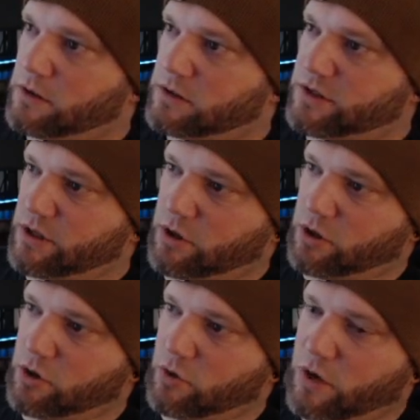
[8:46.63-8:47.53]

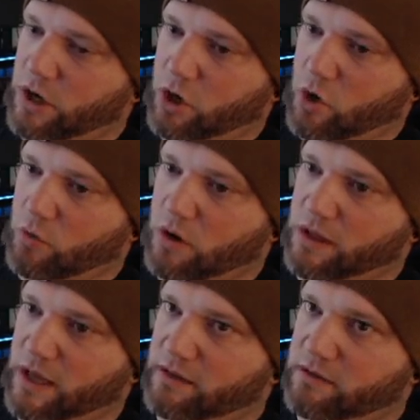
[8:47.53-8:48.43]
So we're gonna go run
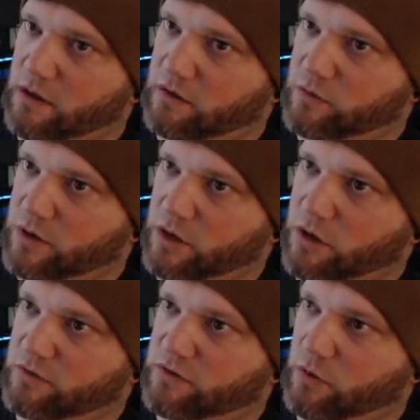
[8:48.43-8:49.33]
like this. We're gonna go
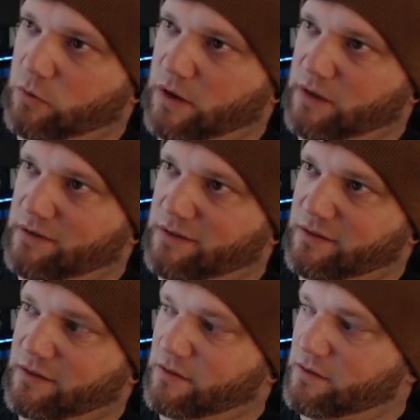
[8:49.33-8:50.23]
see what
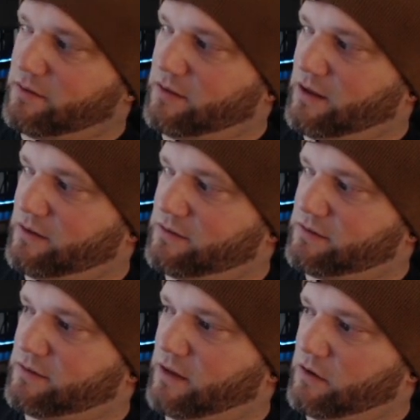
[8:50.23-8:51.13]

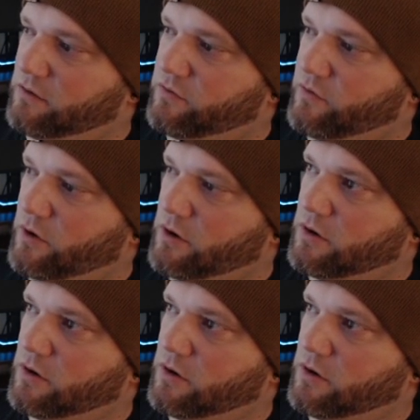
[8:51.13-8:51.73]
this sells for.